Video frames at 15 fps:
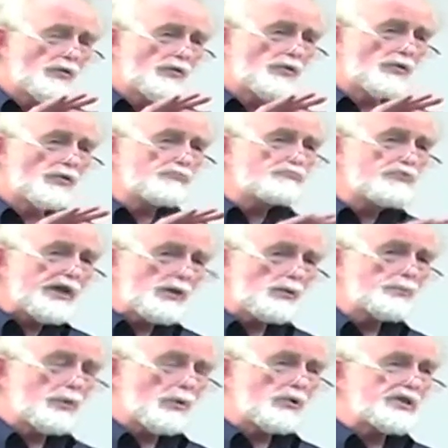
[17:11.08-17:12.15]
the real
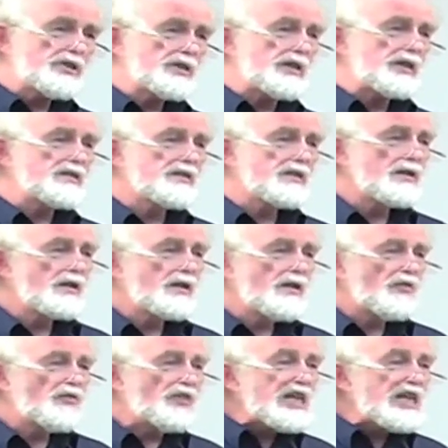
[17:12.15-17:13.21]
point is they